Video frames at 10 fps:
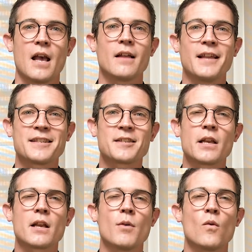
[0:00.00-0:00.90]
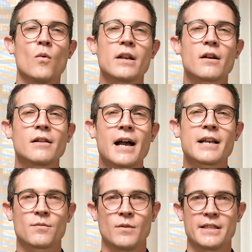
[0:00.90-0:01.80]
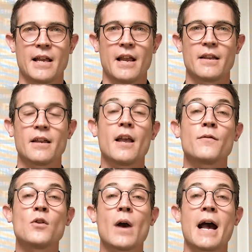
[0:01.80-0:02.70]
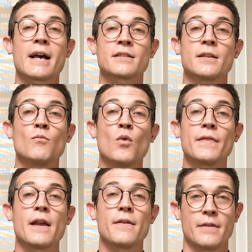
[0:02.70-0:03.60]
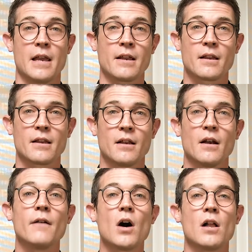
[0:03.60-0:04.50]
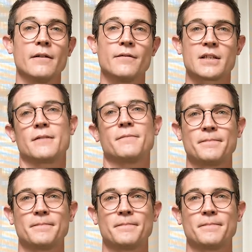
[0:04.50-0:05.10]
let's think about what your class would say if you asked them what they think of olives.